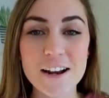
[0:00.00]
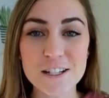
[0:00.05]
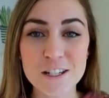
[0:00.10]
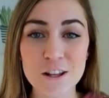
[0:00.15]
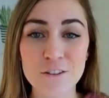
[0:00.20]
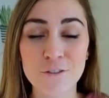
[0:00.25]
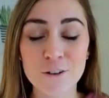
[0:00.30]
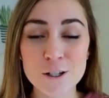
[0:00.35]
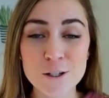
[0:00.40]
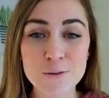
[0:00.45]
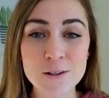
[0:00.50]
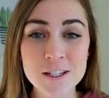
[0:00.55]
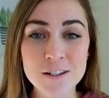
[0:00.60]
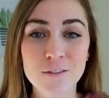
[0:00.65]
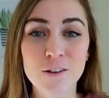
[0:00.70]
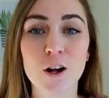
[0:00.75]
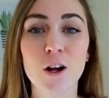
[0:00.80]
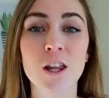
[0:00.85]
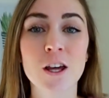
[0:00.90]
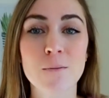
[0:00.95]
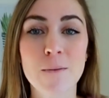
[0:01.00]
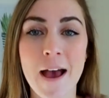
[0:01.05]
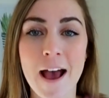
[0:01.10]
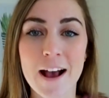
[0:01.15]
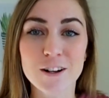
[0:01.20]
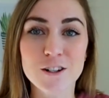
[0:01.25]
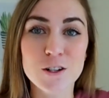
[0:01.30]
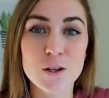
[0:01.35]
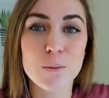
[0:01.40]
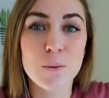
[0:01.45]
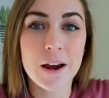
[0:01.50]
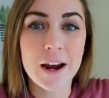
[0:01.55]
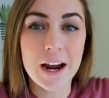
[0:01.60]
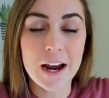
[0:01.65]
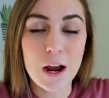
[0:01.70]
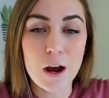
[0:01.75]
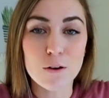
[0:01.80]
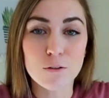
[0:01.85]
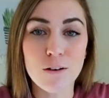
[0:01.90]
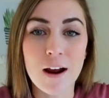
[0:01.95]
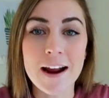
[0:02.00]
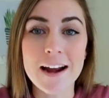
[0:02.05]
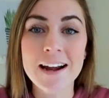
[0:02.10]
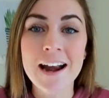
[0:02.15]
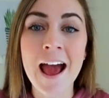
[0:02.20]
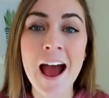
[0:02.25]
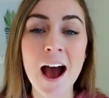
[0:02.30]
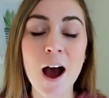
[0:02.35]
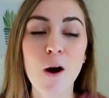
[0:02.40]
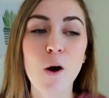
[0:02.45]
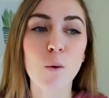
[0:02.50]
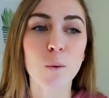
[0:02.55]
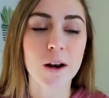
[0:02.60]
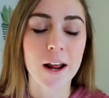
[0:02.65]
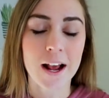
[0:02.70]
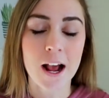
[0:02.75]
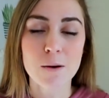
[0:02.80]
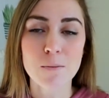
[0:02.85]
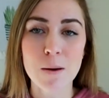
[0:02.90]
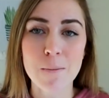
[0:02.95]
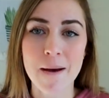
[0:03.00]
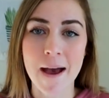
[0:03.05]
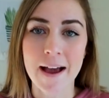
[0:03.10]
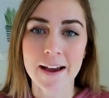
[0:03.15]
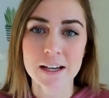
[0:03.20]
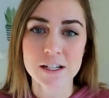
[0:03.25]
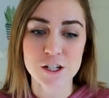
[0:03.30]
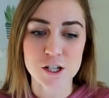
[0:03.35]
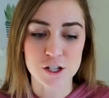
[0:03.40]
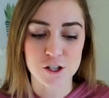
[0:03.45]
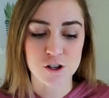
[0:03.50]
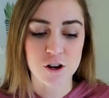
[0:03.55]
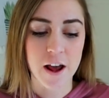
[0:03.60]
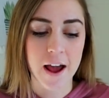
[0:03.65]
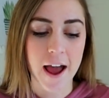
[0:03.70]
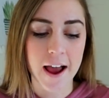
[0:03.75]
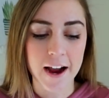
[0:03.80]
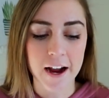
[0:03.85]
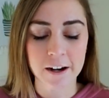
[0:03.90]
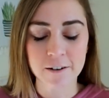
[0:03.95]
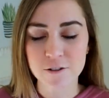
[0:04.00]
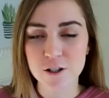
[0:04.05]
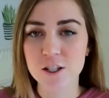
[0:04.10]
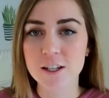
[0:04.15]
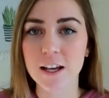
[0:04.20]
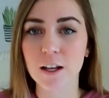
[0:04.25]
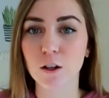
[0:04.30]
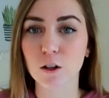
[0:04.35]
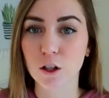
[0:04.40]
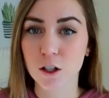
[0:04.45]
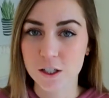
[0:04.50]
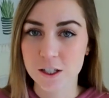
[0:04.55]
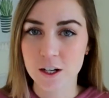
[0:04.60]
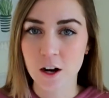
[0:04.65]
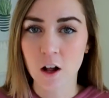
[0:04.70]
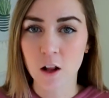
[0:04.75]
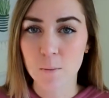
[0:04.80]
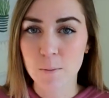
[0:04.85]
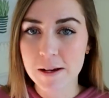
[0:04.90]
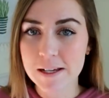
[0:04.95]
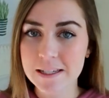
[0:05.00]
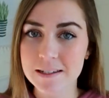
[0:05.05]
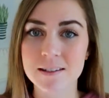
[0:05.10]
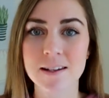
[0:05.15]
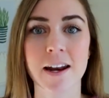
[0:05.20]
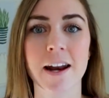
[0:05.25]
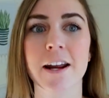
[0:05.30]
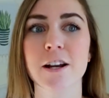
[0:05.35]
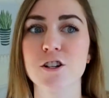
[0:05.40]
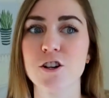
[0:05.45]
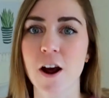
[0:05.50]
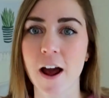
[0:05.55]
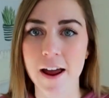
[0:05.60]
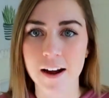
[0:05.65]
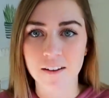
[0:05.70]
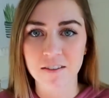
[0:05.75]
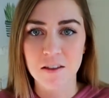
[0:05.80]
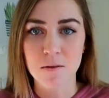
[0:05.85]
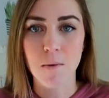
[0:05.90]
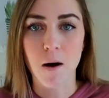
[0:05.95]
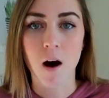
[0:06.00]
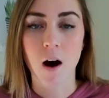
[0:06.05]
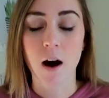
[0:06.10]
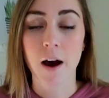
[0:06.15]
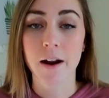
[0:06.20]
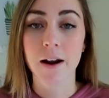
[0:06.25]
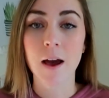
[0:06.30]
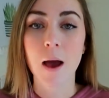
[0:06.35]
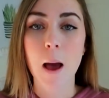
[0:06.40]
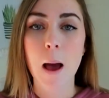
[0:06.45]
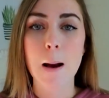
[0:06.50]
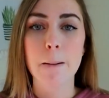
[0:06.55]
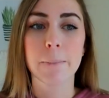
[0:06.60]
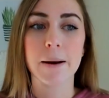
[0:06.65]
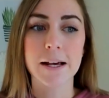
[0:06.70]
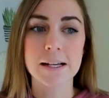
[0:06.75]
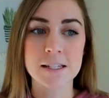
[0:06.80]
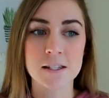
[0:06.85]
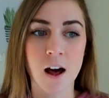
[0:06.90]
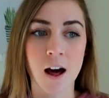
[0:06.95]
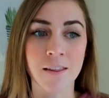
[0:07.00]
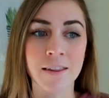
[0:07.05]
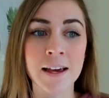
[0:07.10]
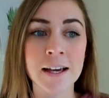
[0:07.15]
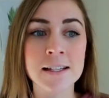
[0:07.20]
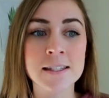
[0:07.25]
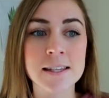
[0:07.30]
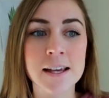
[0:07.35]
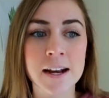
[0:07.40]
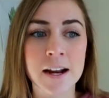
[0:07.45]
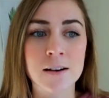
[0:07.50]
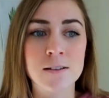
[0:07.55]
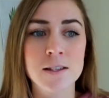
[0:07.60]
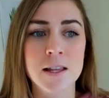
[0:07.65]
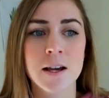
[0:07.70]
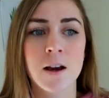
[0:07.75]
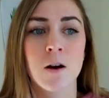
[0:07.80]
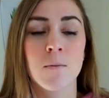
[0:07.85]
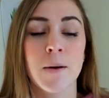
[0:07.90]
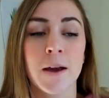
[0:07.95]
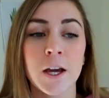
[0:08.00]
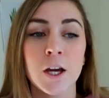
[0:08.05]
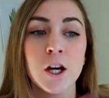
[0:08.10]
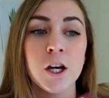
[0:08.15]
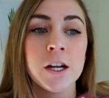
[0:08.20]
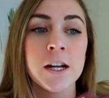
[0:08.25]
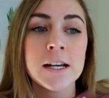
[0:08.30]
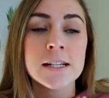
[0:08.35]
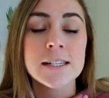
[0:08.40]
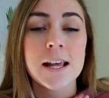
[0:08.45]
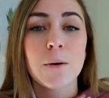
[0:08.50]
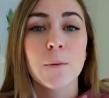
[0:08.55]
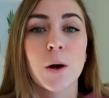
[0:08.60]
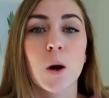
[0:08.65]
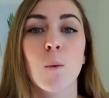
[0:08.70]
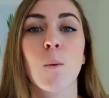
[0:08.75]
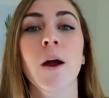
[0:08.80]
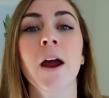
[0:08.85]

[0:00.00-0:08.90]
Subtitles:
right, so the first piece of clothing I'm actually wearing right now, when I got my package yesterday, I kind of just like looked at all the pieces. I didn't try any of them on, but I saw this and I was like, oh my goodness, I wanna